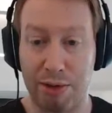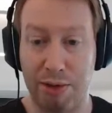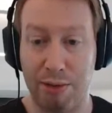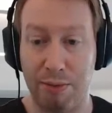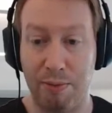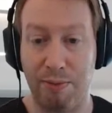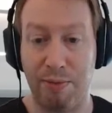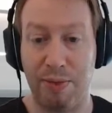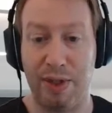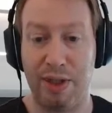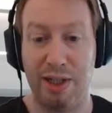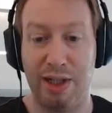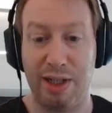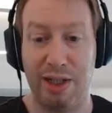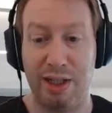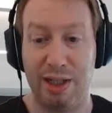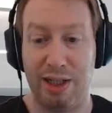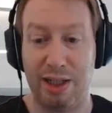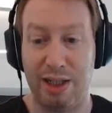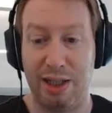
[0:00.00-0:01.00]
course.
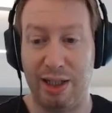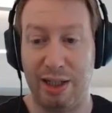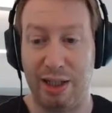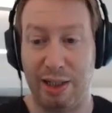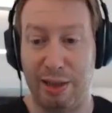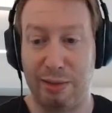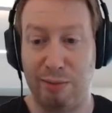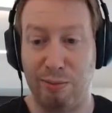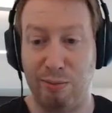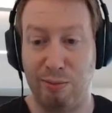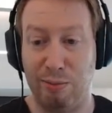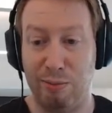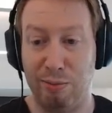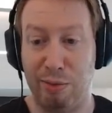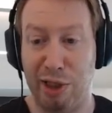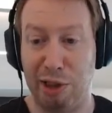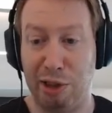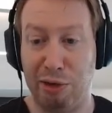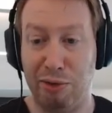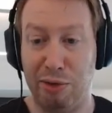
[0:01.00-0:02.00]

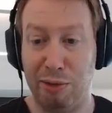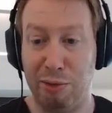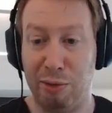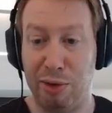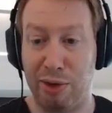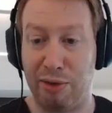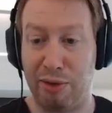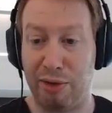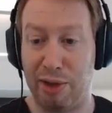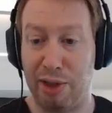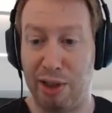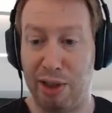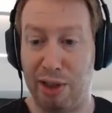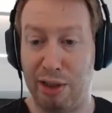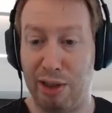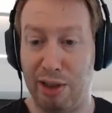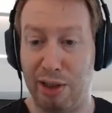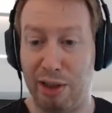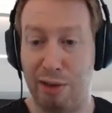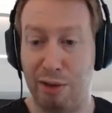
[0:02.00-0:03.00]
Many of you will
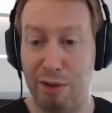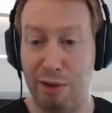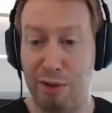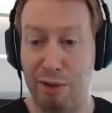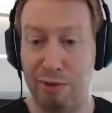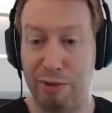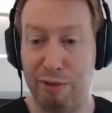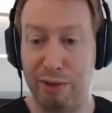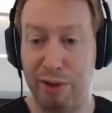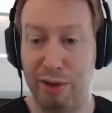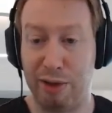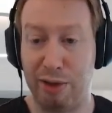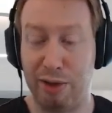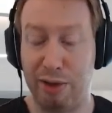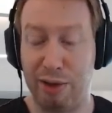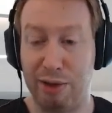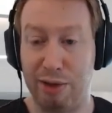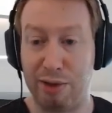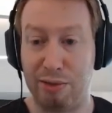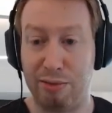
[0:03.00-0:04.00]
think of
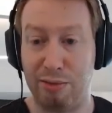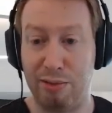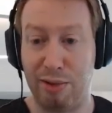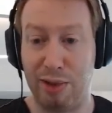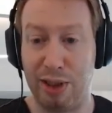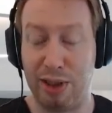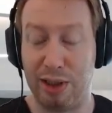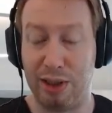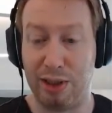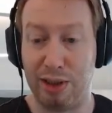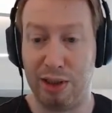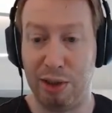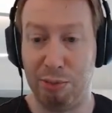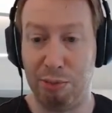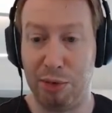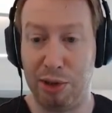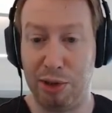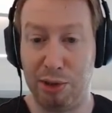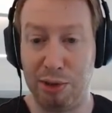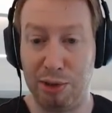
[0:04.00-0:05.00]

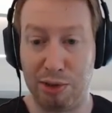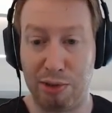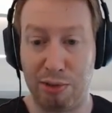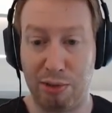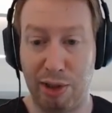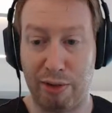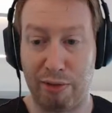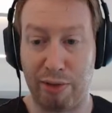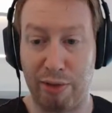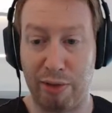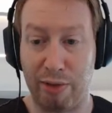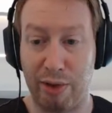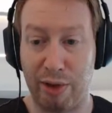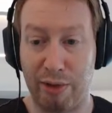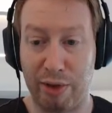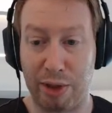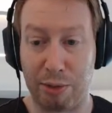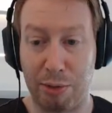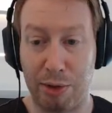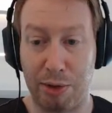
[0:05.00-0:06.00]
GPUs,
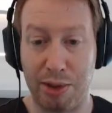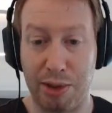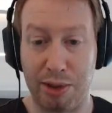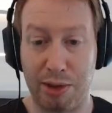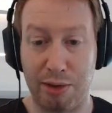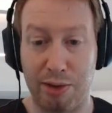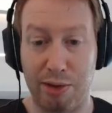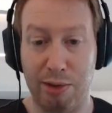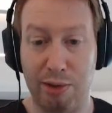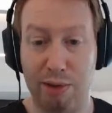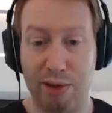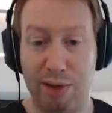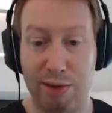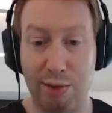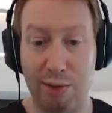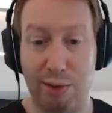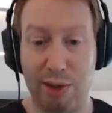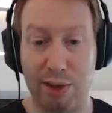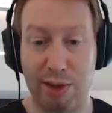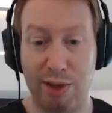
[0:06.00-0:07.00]
graphics processor
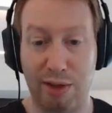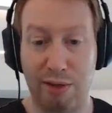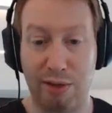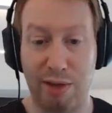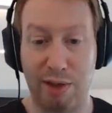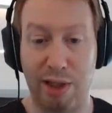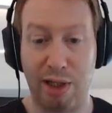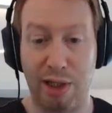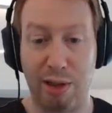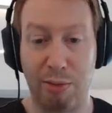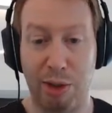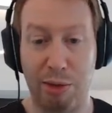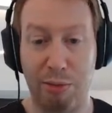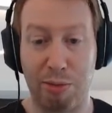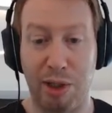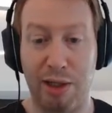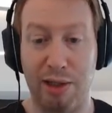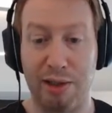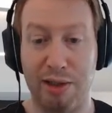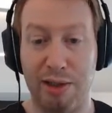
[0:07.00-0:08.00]
units, when thinking about
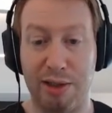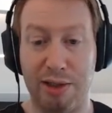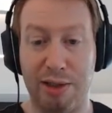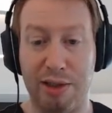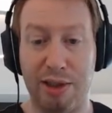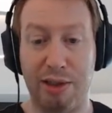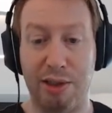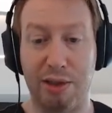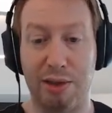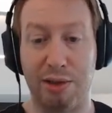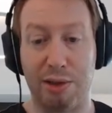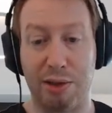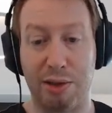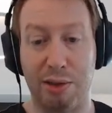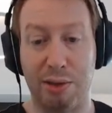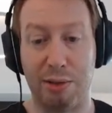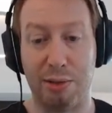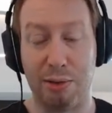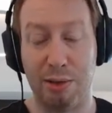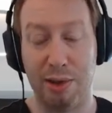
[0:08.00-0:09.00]
parallelization.
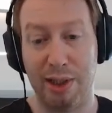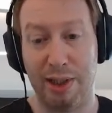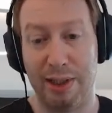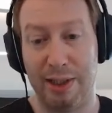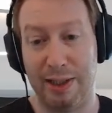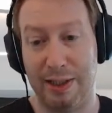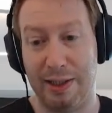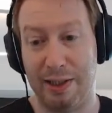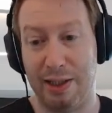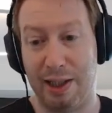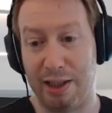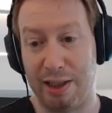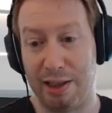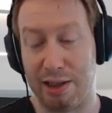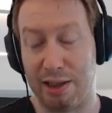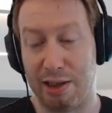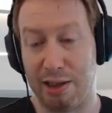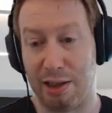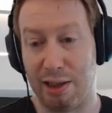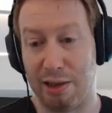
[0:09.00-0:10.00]
So that
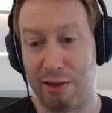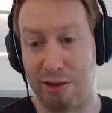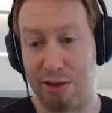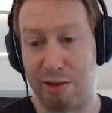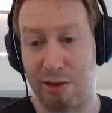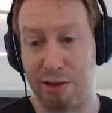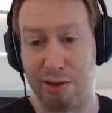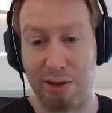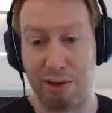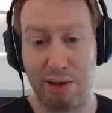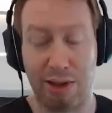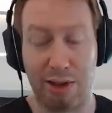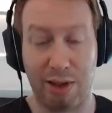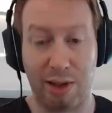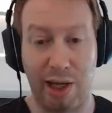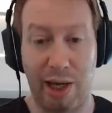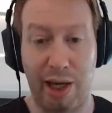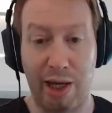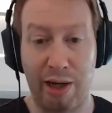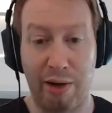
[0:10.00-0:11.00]
is another
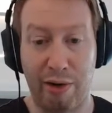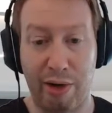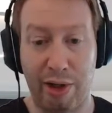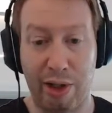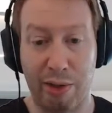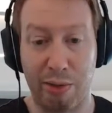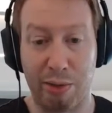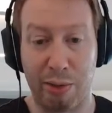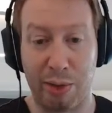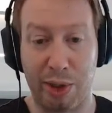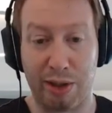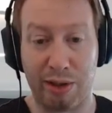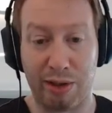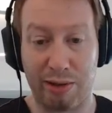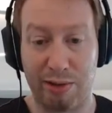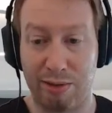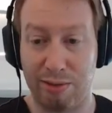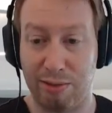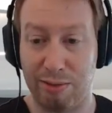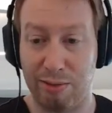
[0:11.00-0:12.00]
area where
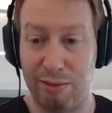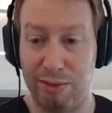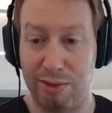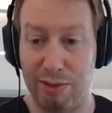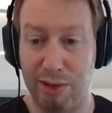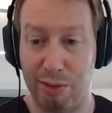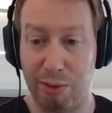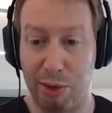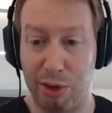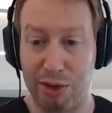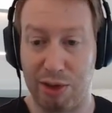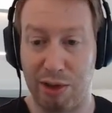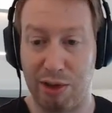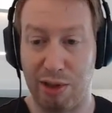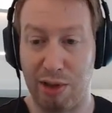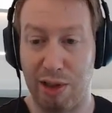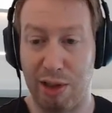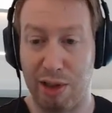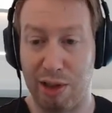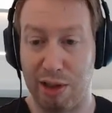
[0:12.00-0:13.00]
there was a
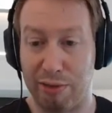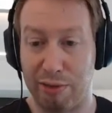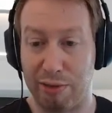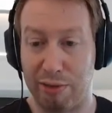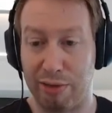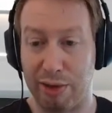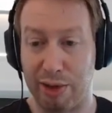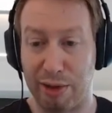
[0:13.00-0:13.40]
lot of